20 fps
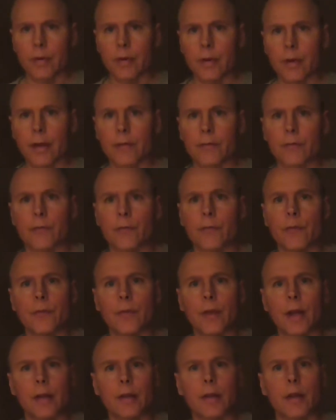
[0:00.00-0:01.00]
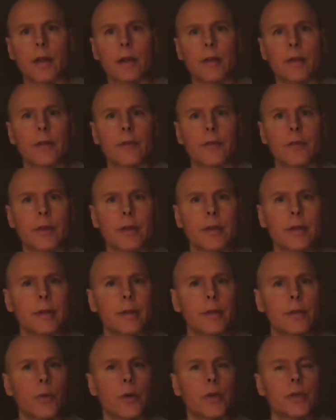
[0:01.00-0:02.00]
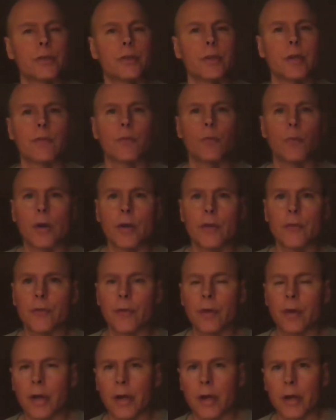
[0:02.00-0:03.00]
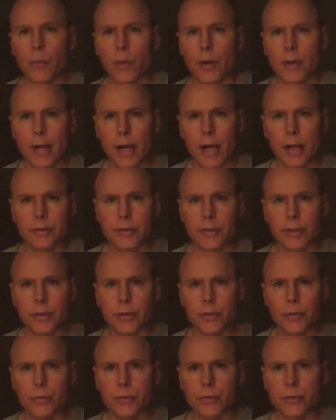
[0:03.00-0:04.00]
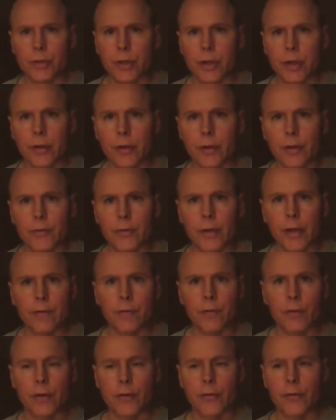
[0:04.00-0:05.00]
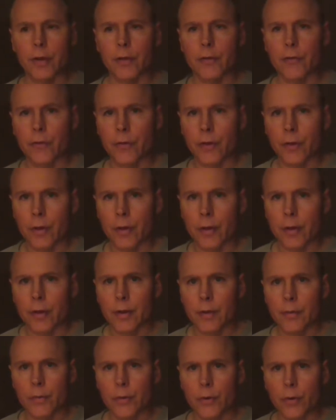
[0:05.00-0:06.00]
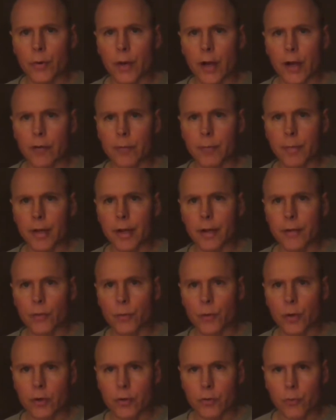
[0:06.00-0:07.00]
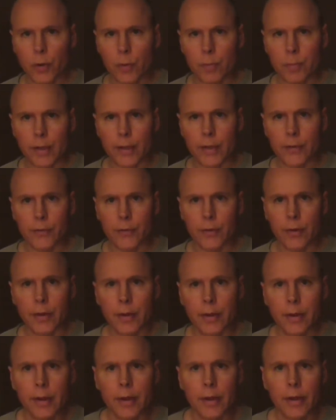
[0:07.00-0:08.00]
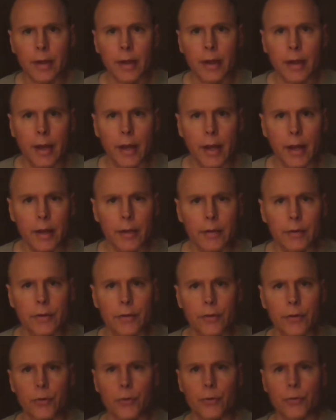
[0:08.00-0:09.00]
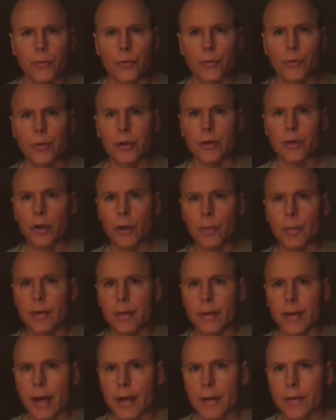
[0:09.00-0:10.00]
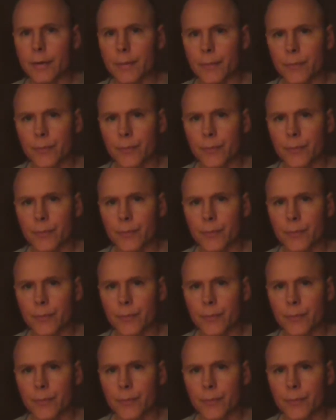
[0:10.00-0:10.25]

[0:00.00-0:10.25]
let's look at the question of what constitutes, say for instance, harassment at the workplace. And to determine that,